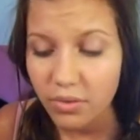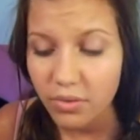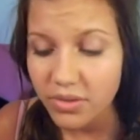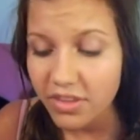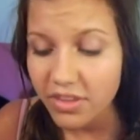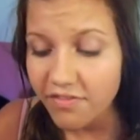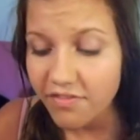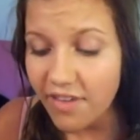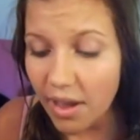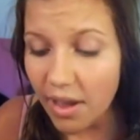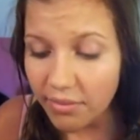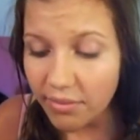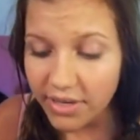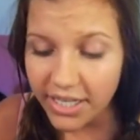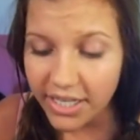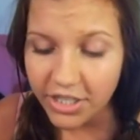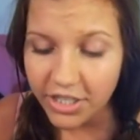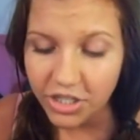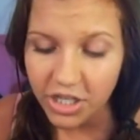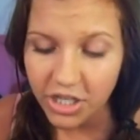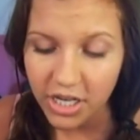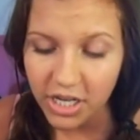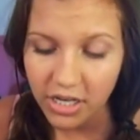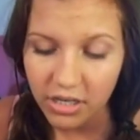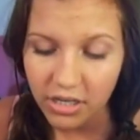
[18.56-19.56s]
So with the
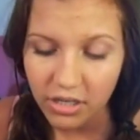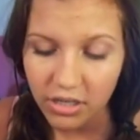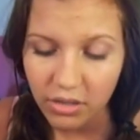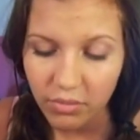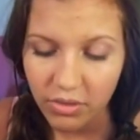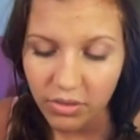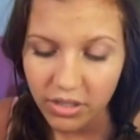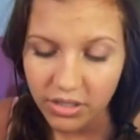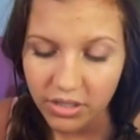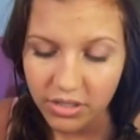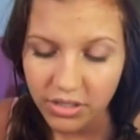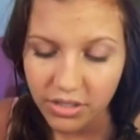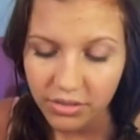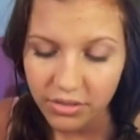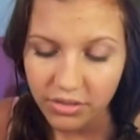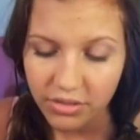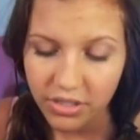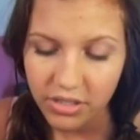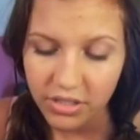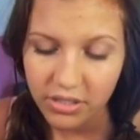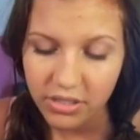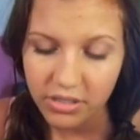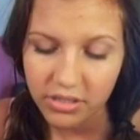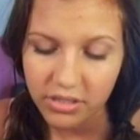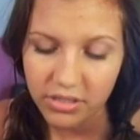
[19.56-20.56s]
foundation, you
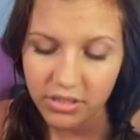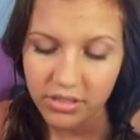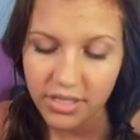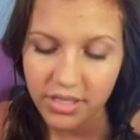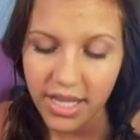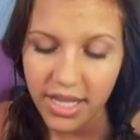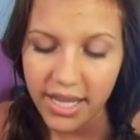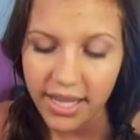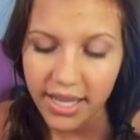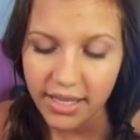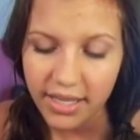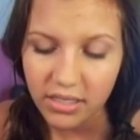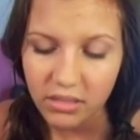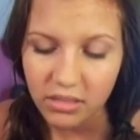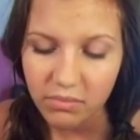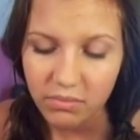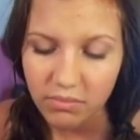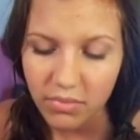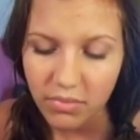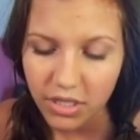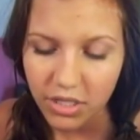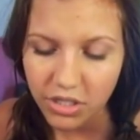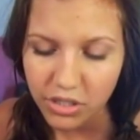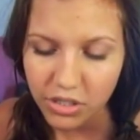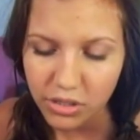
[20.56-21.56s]
want to just
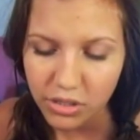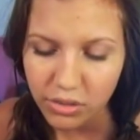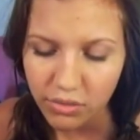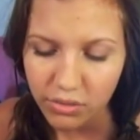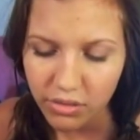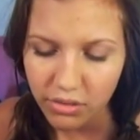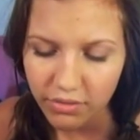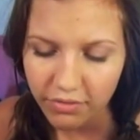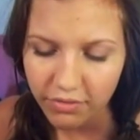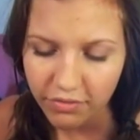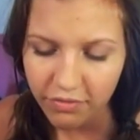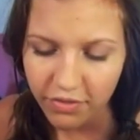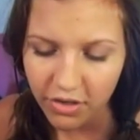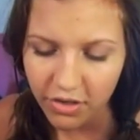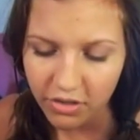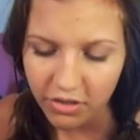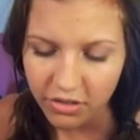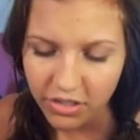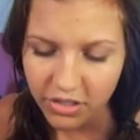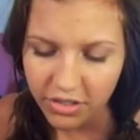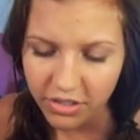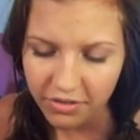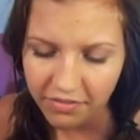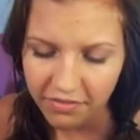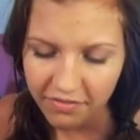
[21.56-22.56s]
take as much as you can
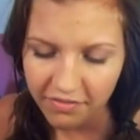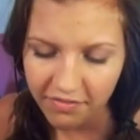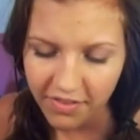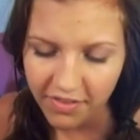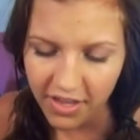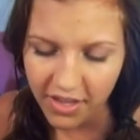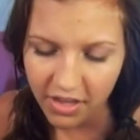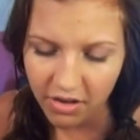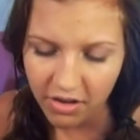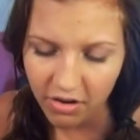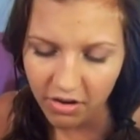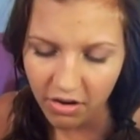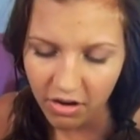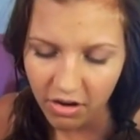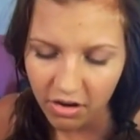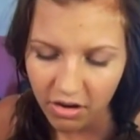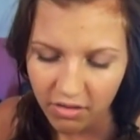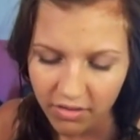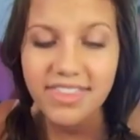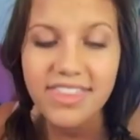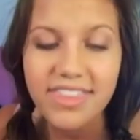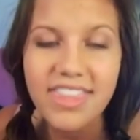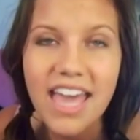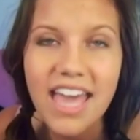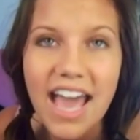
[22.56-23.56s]
fit onto your
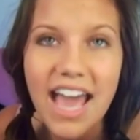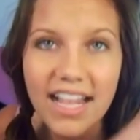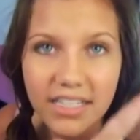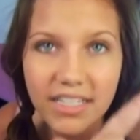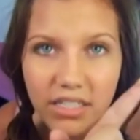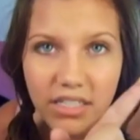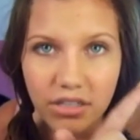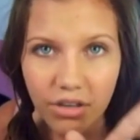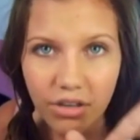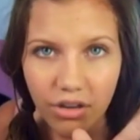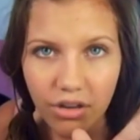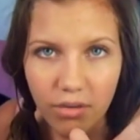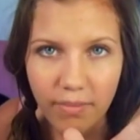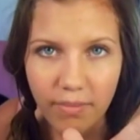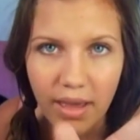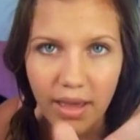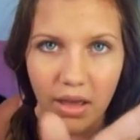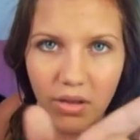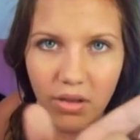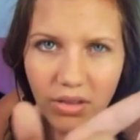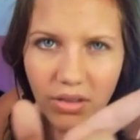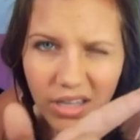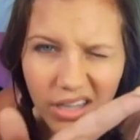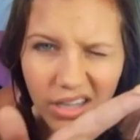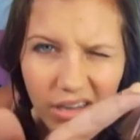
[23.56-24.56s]
finger. That's a
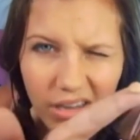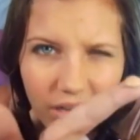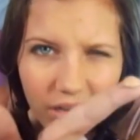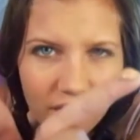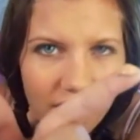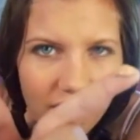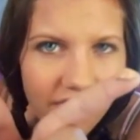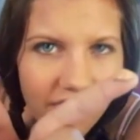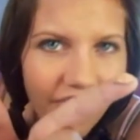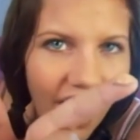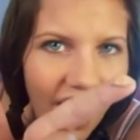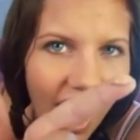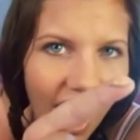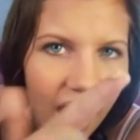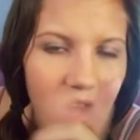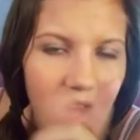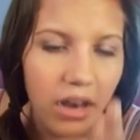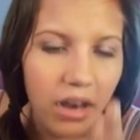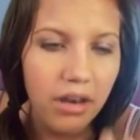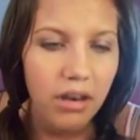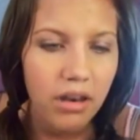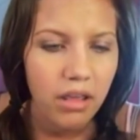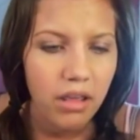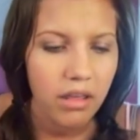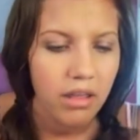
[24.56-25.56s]
good amount, like
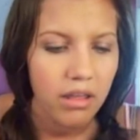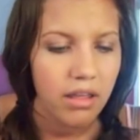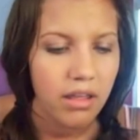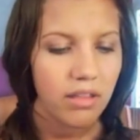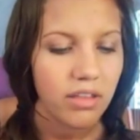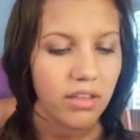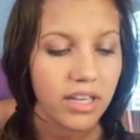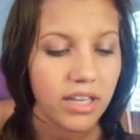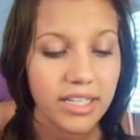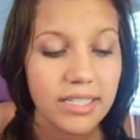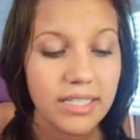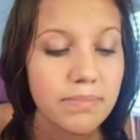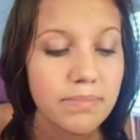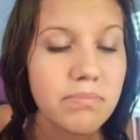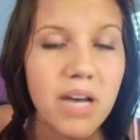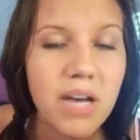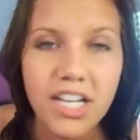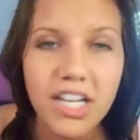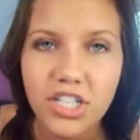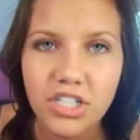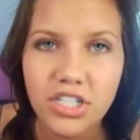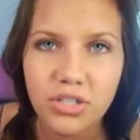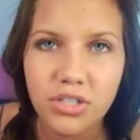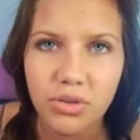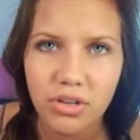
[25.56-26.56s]
that. Like
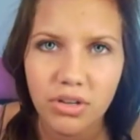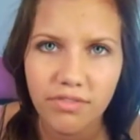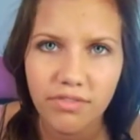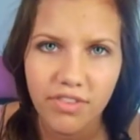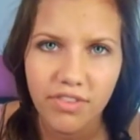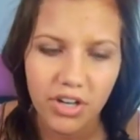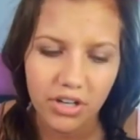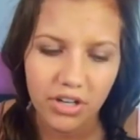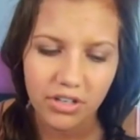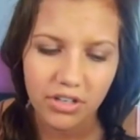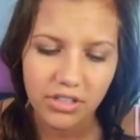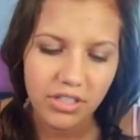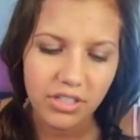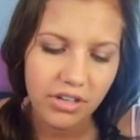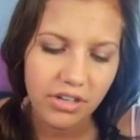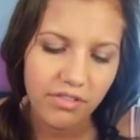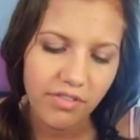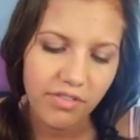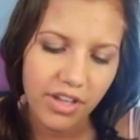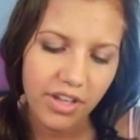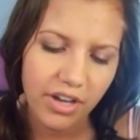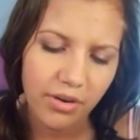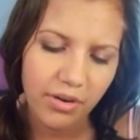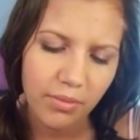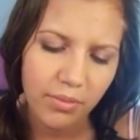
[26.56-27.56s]
as much as you can fit
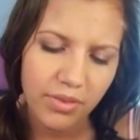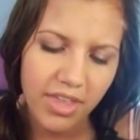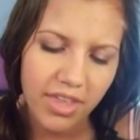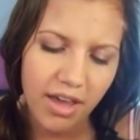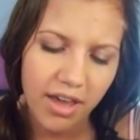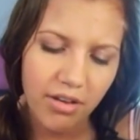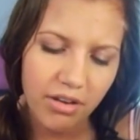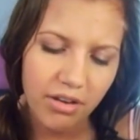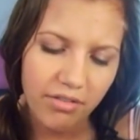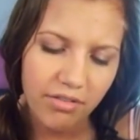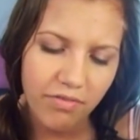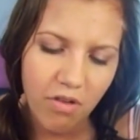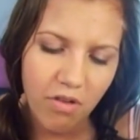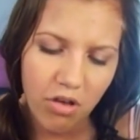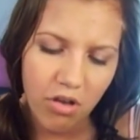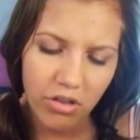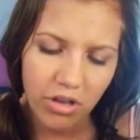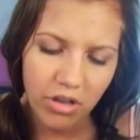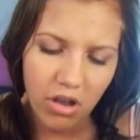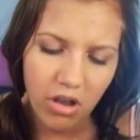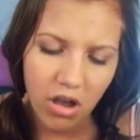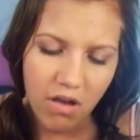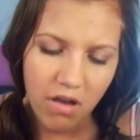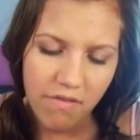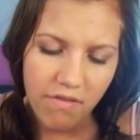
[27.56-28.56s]
onto your finger without it
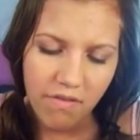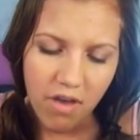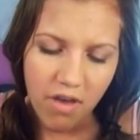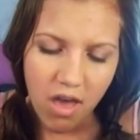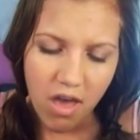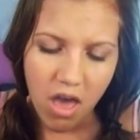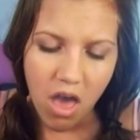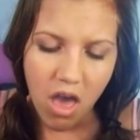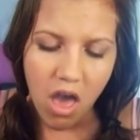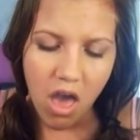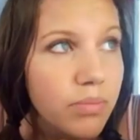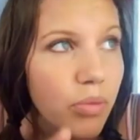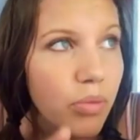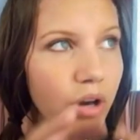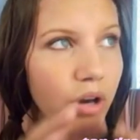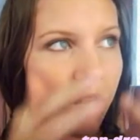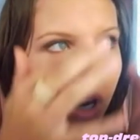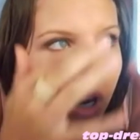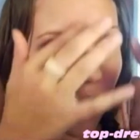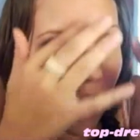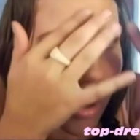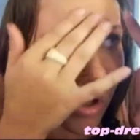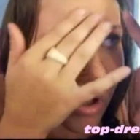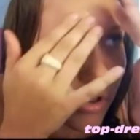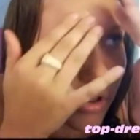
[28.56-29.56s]
falling off, and
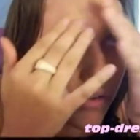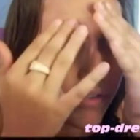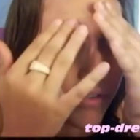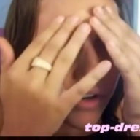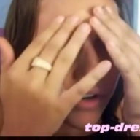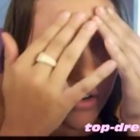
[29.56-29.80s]
just put it